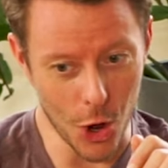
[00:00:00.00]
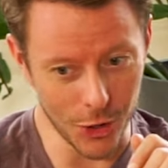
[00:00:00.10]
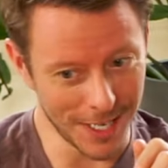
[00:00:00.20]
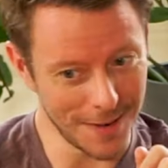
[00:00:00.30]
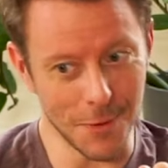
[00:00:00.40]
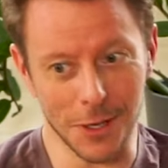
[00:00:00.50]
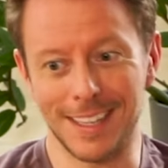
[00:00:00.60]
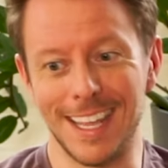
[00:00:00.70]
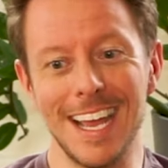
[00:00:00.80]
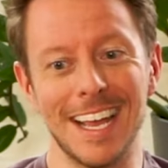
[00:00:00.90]
didn't book a
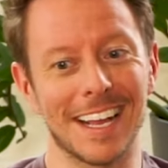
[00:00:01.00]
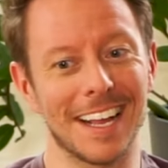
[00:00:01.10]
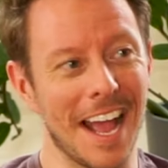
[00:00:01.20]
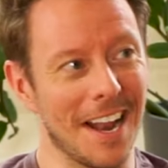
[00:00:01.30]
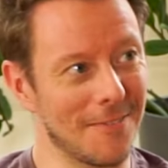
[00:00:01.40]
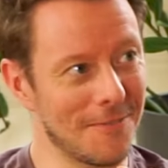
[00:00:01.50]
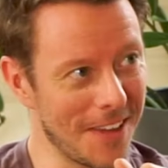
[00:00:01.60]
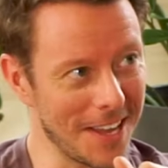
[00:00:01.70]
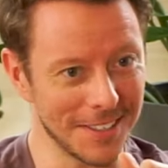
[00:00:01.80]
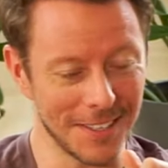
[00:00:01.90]
thing, and
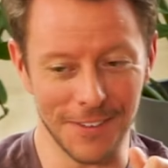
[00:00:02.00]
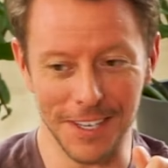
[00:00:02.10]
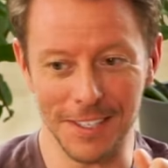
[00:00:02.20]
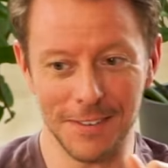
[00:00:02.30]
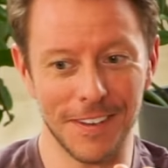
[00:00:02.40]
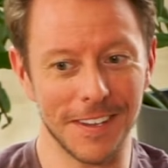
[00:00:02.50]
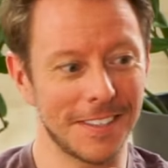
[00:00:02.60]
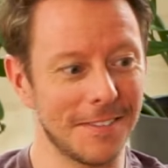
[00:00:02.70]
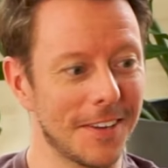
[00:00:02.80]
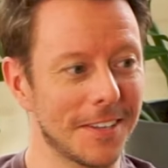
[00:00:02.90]
failed,
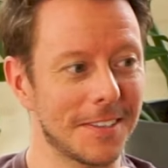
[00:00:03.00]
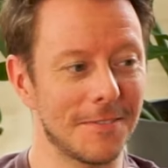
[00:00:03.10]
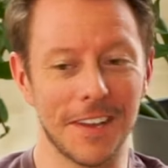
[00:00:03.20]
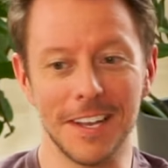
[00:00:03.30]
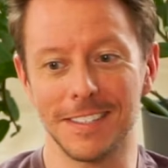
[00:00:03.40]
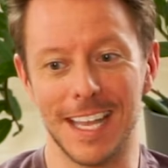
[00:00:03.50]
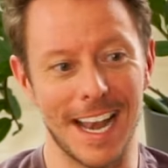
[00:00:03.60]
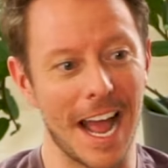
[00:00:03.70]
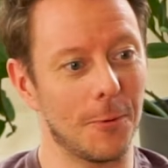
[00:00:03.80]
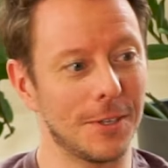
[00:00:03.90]
and
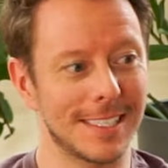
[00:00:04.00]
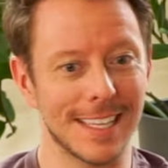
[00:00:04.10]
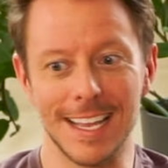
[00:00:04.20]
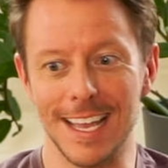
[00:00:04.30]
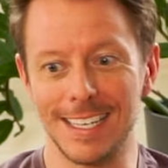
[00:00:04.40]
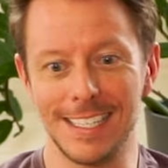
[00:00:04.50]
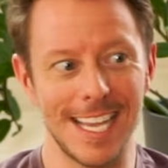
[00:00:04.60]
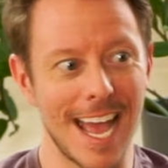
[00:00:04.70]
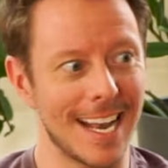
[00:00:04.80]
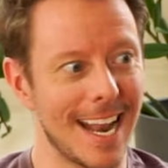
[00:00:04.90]
now is like in
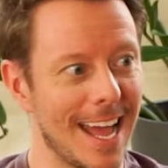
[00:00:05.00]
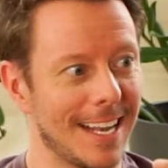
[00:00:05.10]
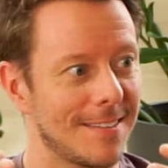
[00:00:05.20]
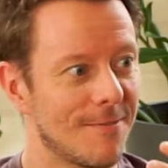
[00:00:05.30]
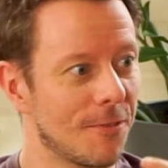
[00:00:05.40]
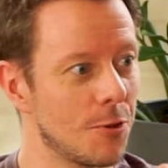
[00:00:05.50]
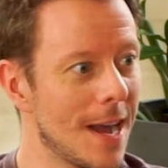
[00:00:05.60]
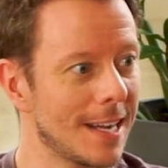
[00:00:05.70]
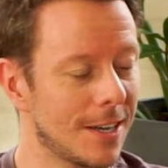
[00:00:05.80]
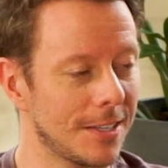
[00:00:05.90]
debt, and flew
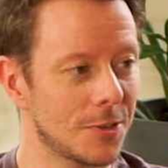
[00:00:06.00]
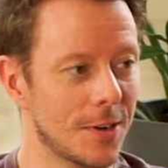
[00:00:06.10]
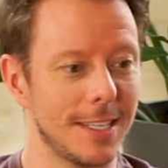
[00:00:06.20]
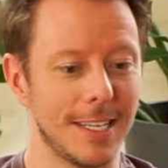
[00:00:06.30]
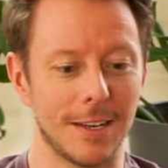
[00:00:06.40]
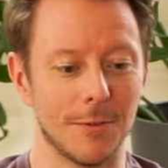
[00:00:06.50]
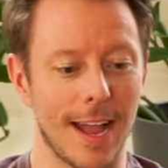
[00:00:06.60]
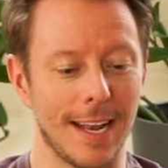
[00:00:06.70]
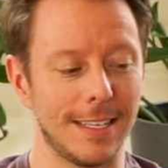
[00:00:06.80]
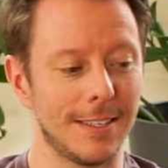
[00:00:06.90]
back to Australia and
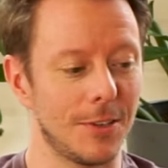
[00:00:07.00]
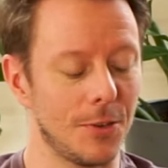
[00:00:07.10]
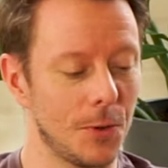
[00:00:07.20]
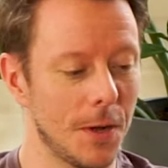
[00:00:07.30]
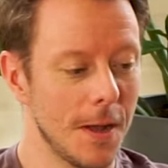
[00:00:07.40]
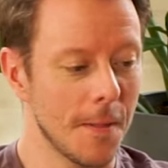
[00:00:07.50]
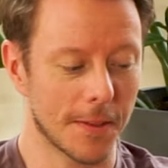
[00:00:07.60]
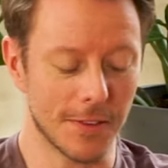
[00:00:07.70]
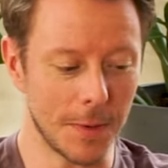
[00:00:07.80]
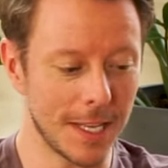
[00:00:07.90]
ran into
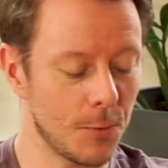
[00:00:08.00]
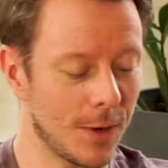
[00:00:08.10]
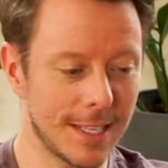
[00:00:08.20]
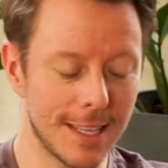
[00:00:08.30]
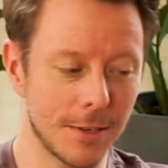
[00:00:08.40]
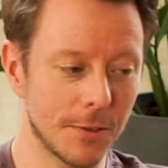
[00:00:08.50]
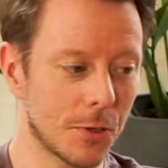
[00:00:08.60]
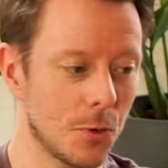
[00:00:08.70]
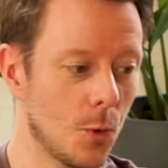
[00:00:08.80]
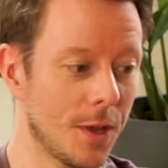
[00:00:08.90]
somebody he went to theater
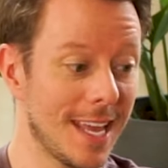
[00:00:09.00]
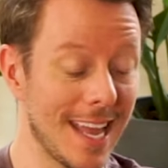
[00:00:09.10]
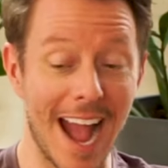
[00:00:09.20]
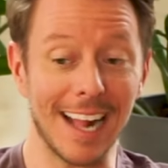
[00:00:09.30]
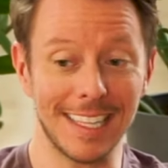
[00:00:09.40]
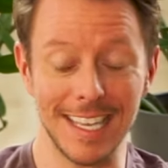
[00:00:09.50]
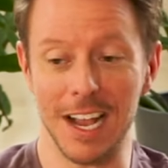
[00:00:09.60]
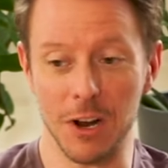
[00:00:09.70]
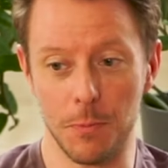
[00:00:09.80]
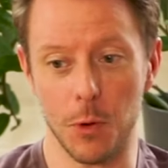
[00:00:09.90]
school with at the
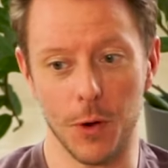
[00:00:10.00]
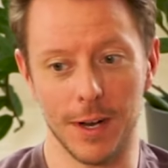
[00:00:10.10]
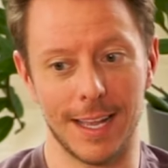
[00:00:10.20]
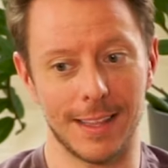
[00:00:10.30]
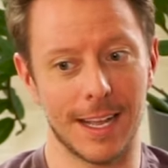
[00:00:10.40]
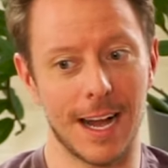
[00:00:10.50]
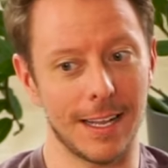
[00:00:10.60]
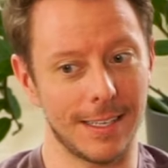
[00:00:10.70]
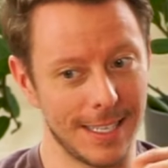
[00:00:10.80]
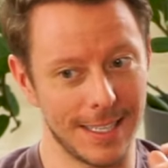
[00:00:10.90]
airport, and the guy
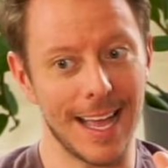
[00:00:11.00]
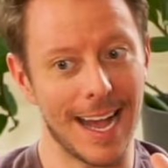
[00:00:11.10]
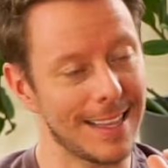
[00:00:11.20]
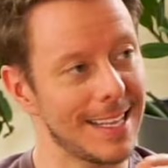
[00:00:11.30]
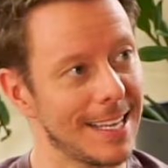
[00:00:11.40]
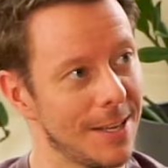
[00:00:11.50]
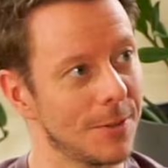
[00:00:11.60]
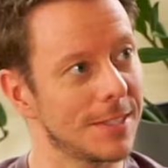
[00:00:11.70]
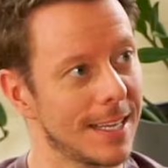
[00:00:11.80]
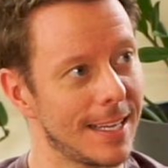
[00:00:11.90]
did that thing. He
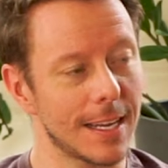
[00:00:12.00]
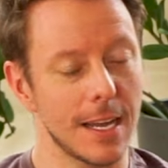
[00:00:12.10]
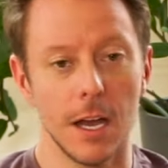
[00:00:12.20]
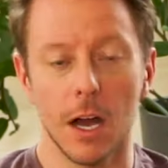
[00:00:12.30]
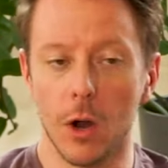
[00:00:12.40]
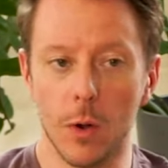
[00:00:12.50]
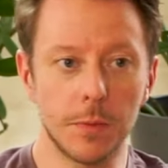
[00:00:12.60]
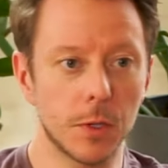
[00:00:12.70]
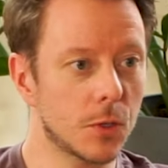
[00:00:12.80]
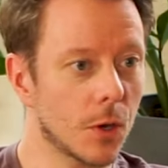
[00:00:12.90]
was like, oh, I'm
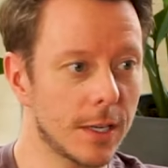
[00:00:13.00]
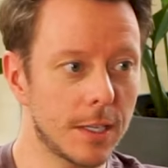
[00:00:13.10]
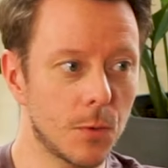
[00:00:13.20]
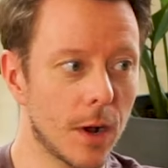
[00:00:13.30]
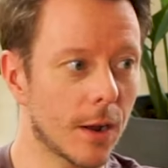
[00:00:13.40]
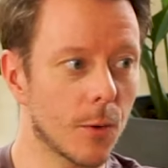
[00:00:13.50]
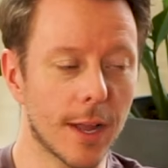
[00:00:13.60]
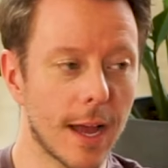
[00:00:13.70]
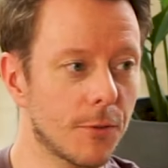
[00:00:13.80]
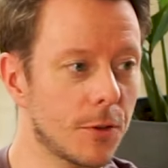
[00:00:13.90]
so sorry it didn't work
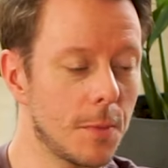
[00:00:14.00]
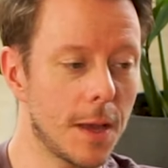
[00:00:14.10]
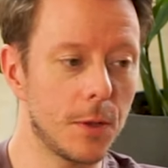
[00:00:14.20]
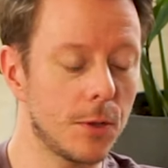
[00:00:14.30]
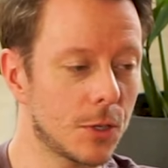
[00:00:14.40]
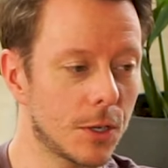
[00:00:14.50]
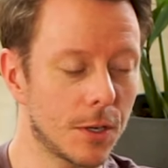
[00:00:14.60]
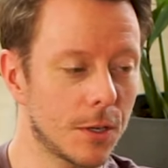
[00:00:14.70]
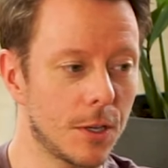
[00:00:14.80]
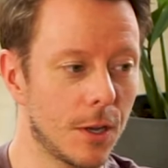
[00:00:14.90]
out for you. Maybe you shouldn't,